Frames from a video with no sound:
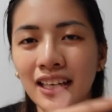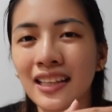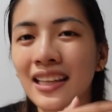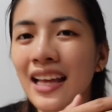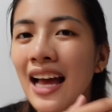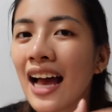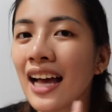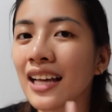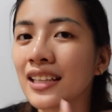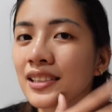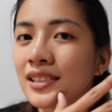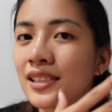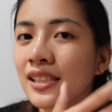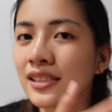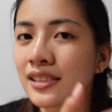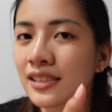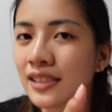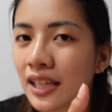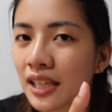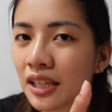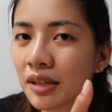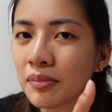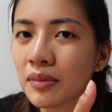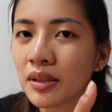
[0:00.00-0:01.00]
it has the
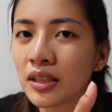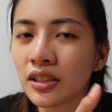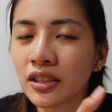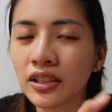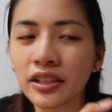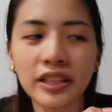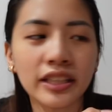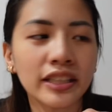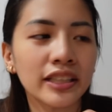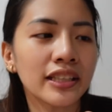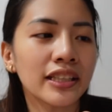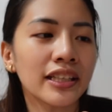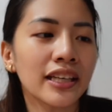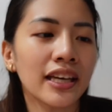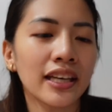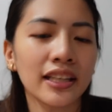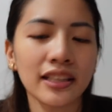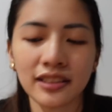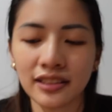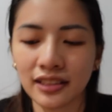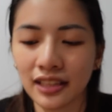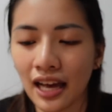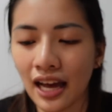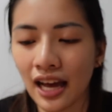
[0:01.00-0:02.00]
same
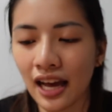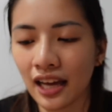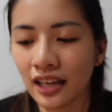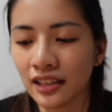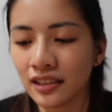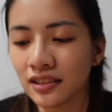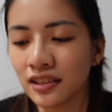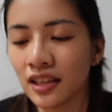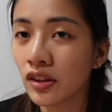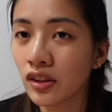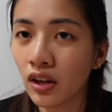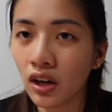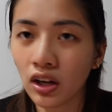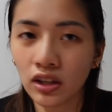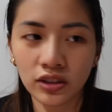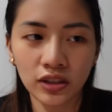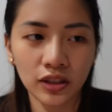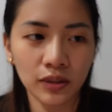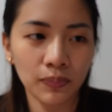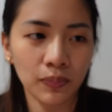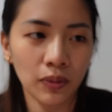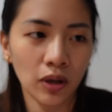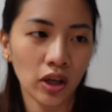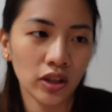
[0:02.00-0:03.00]
ingredients as the
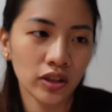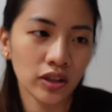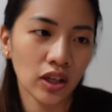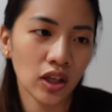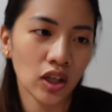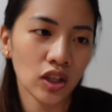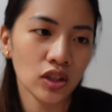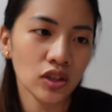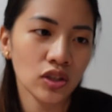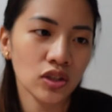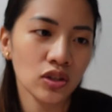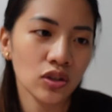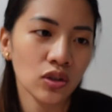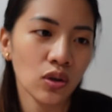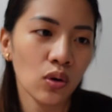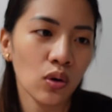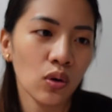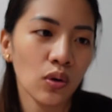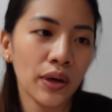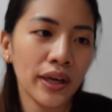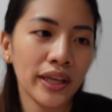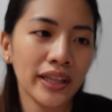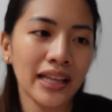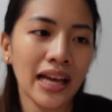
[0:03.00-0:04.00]
other products.
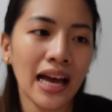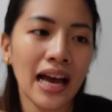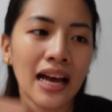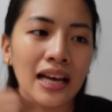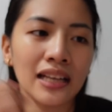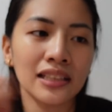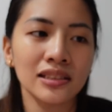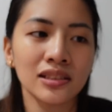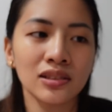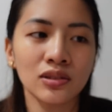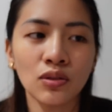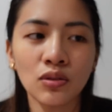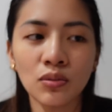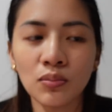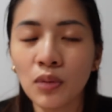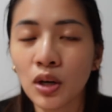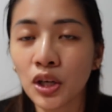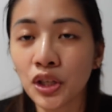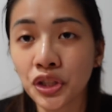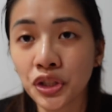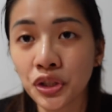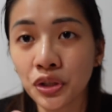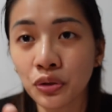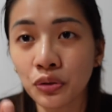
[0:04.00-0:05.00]
So, it has no
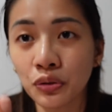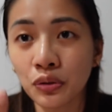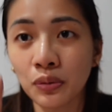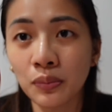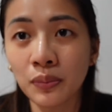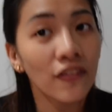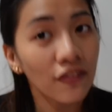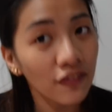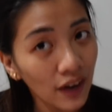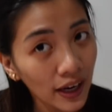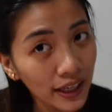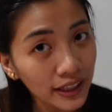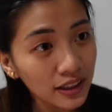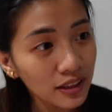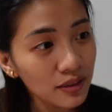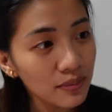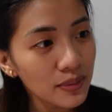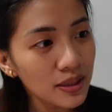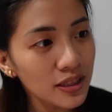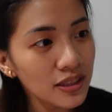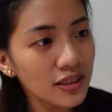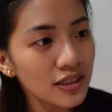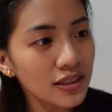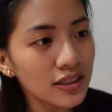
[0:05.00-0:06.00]
mushroom,
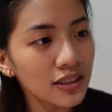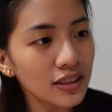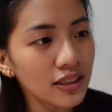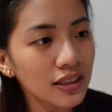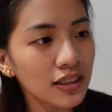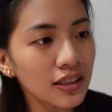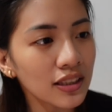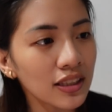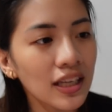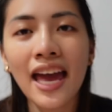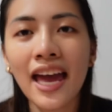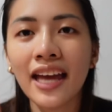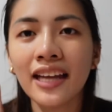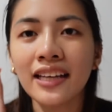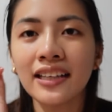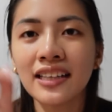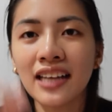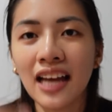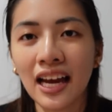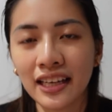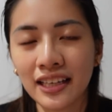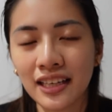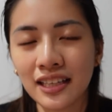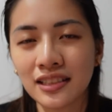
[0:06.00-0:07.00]
vitamin C,
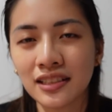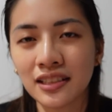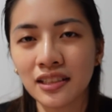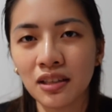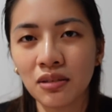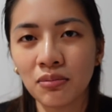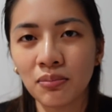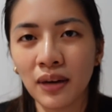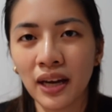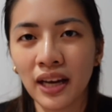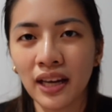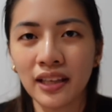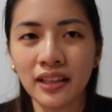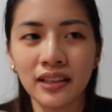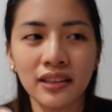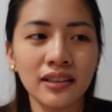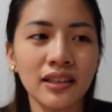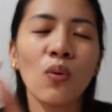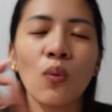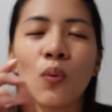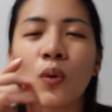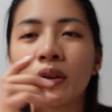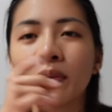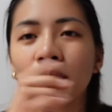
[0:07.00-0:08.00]
and niacinamide.
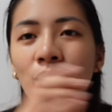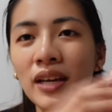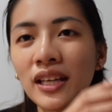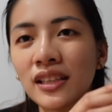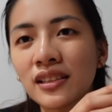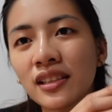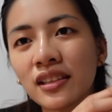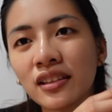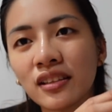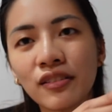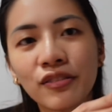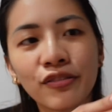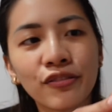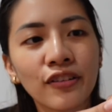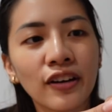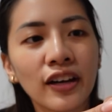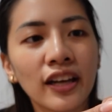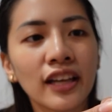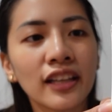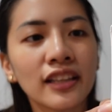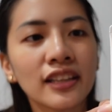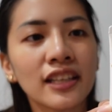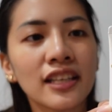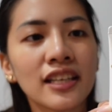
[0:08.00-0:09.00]
What makes it
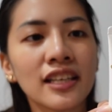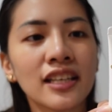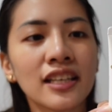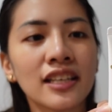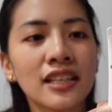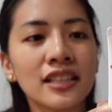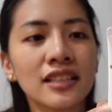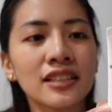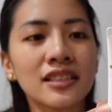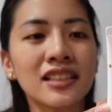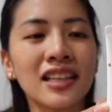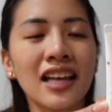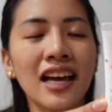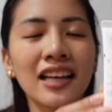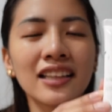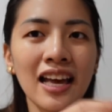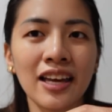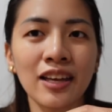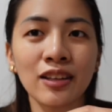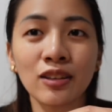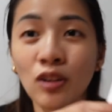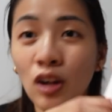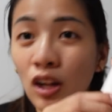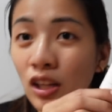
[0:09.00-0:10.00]
different is that
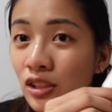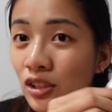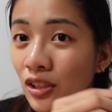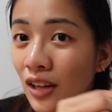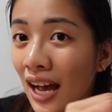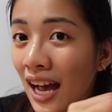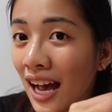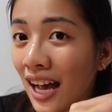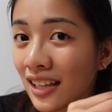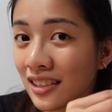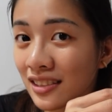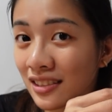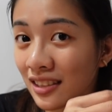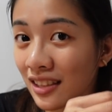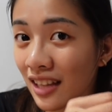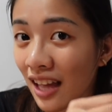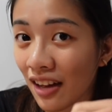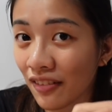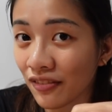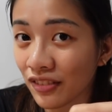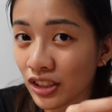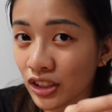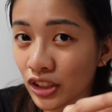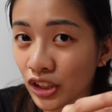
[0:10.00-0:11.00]
it also has
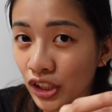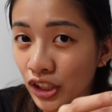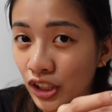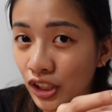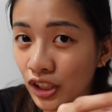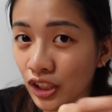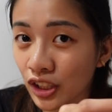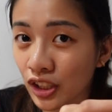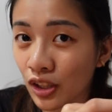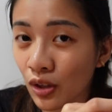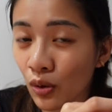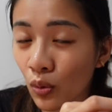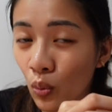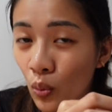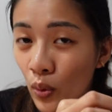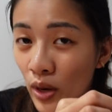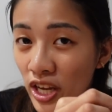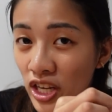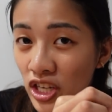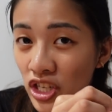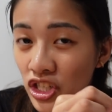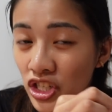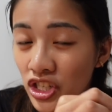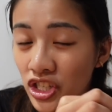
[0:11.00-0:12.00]
lavender,
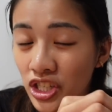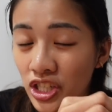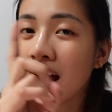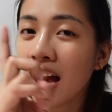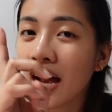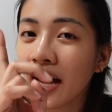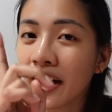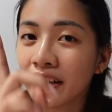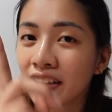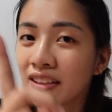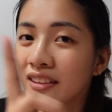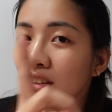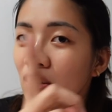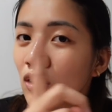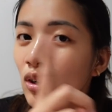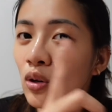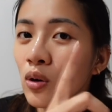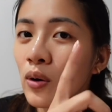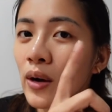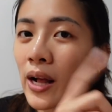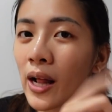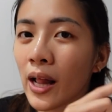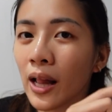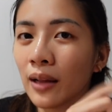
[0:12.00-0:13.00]
which I
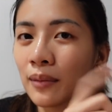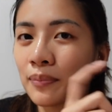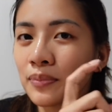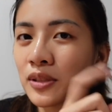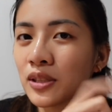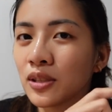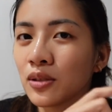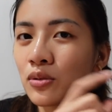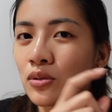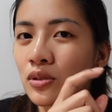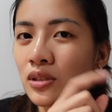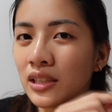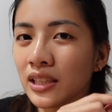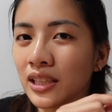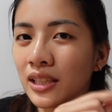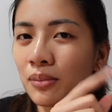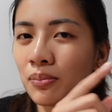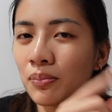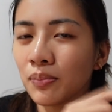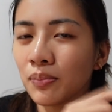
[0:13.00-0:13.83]
know helps you sleep